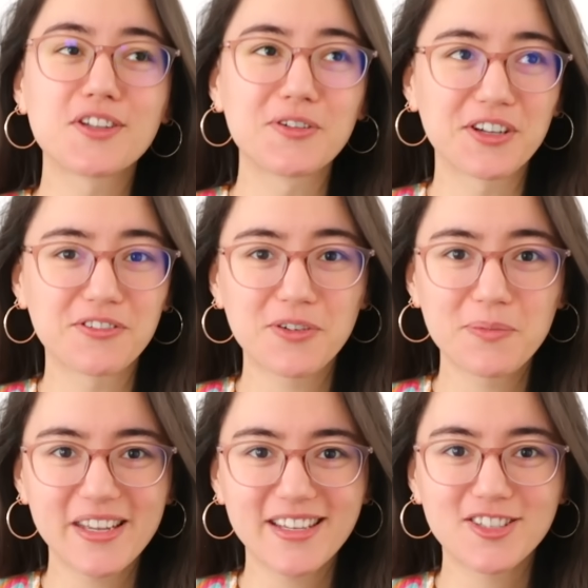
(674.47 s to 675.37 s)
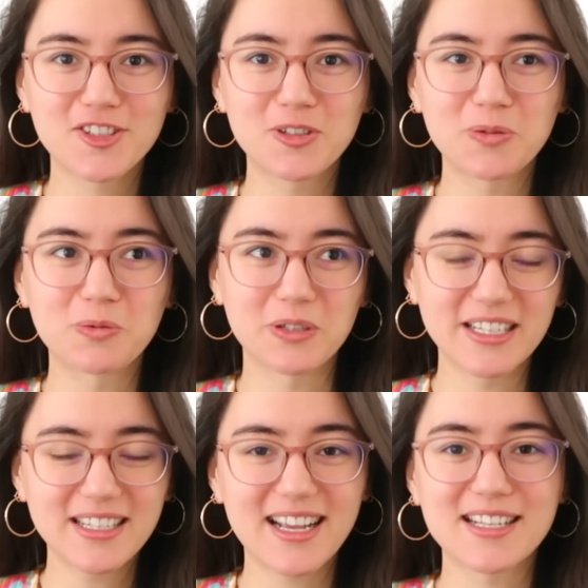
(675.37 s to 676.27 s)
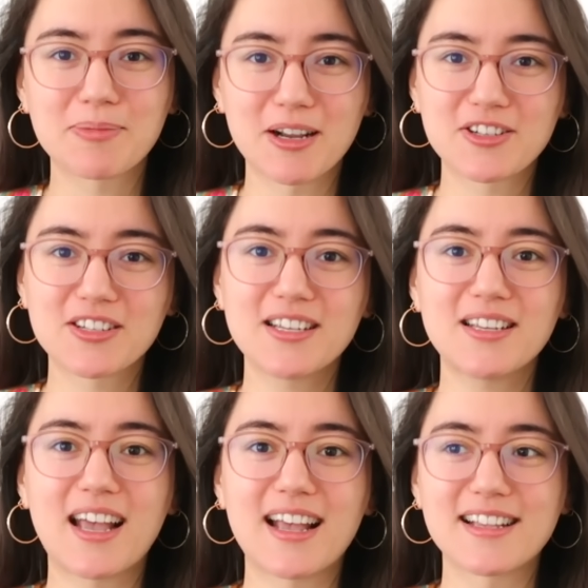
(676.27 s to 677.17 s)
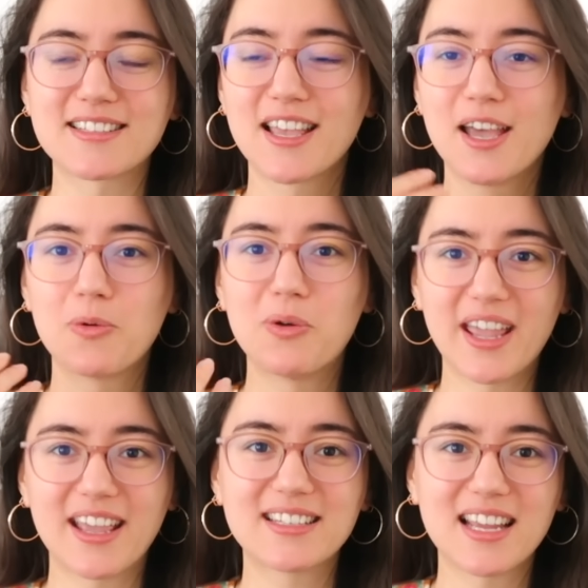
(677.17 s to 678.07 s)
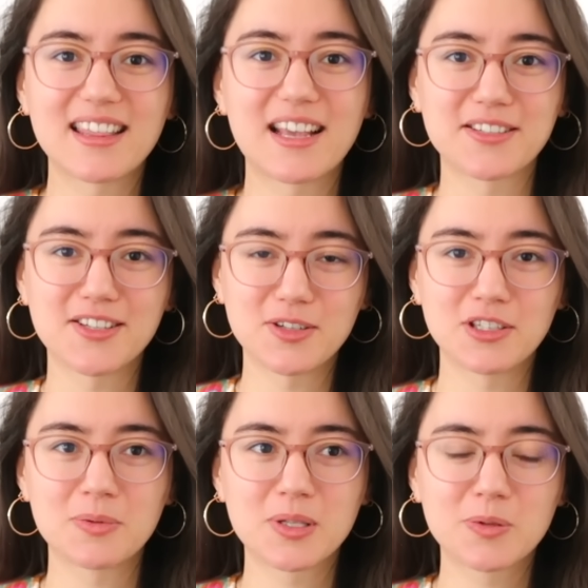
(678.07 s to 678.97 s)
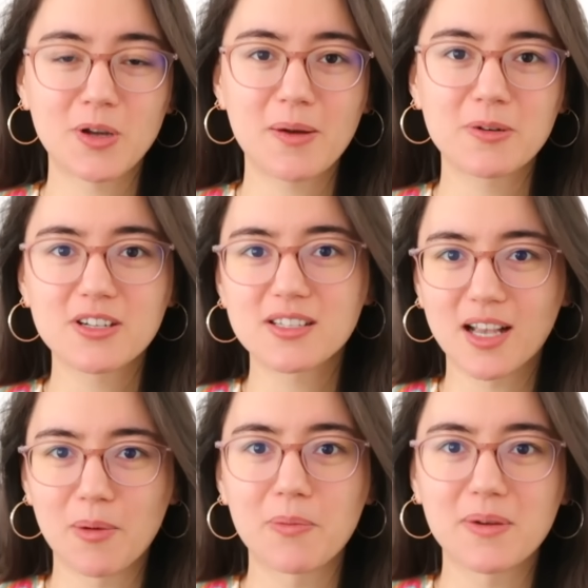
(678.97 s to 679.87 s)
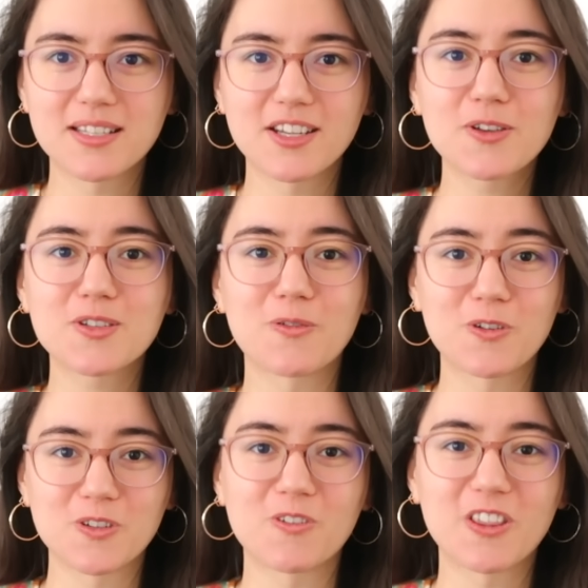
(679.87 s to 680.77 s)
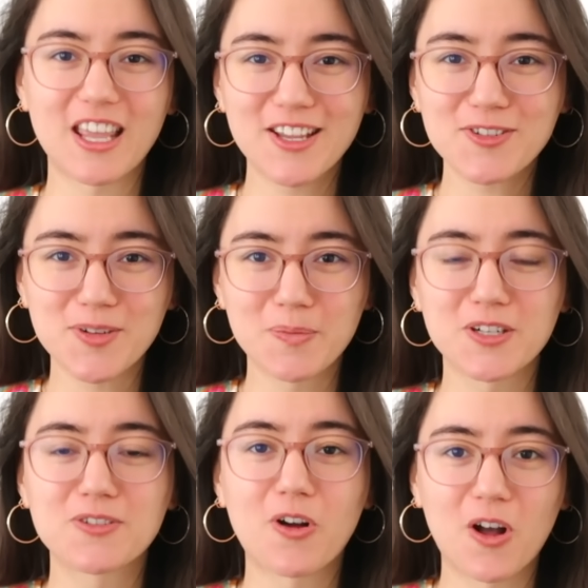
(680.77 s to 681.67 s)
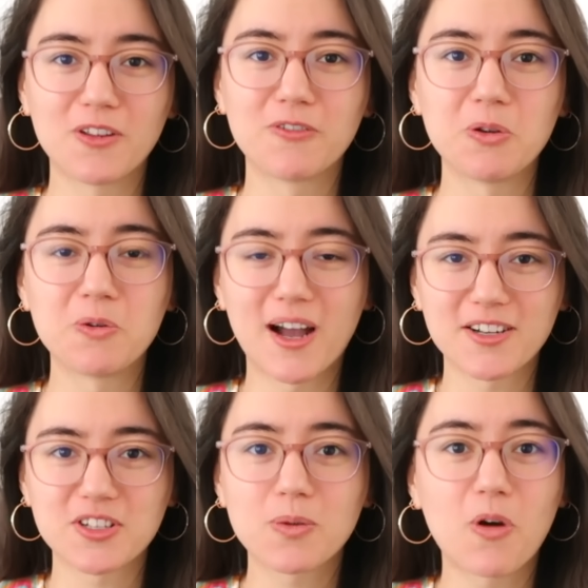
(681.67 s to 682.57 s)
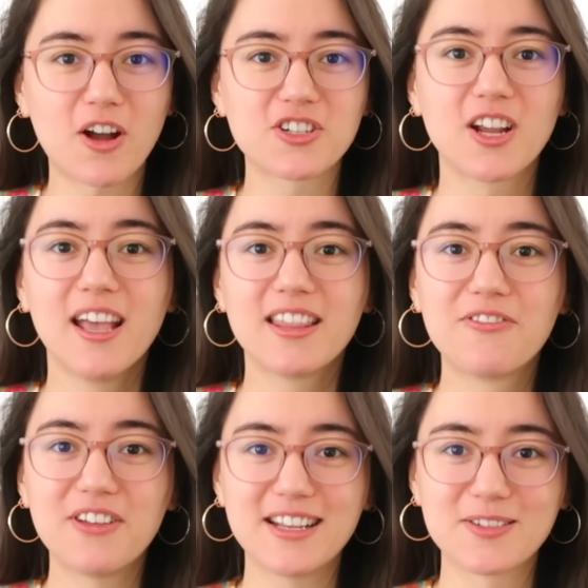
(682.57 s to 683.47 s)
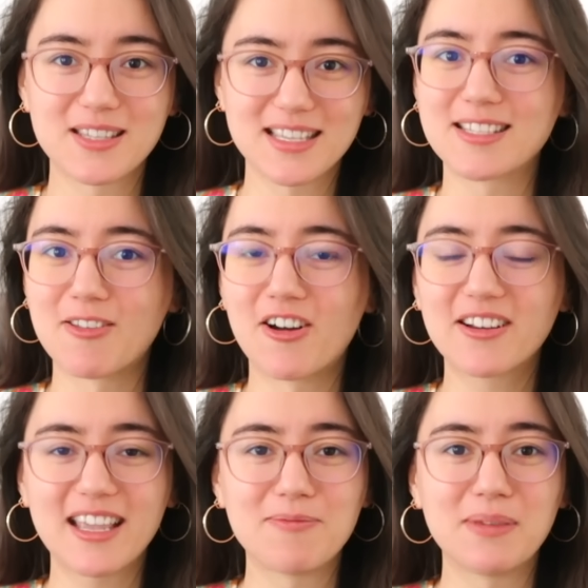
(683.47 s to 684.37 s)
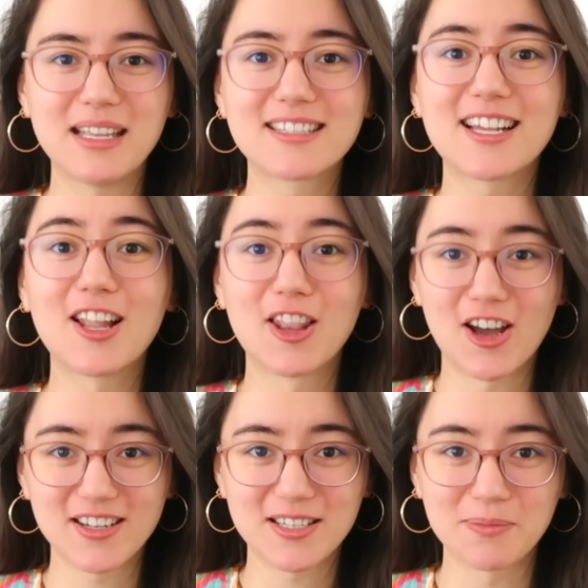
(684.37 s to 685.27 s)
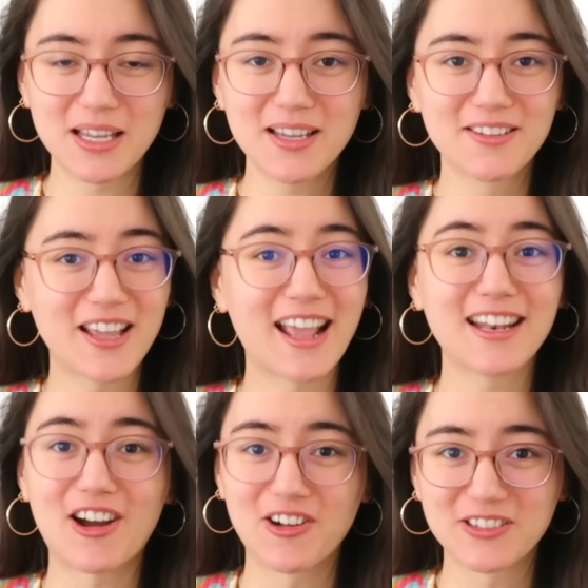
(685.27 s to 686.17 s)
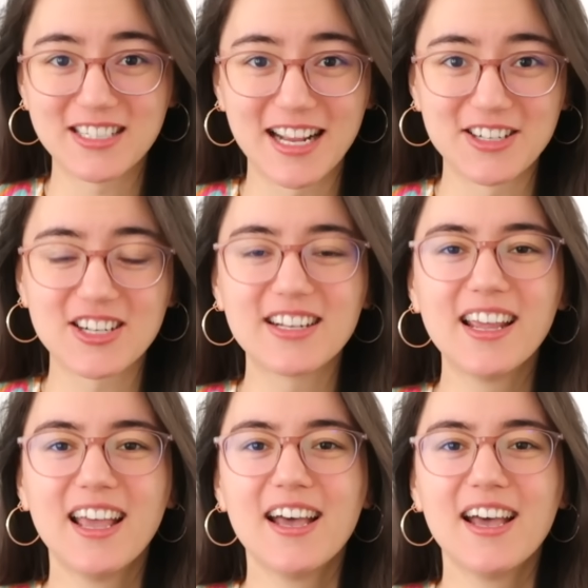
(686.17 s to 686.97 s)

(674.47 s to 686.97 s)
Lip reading: so good for me to read, especially as we hit 10,000 YouTube subscribers a couple months ago. So first of all, thank you so much for all of you who actually watch the videos this long. It means a lot to me and our retention.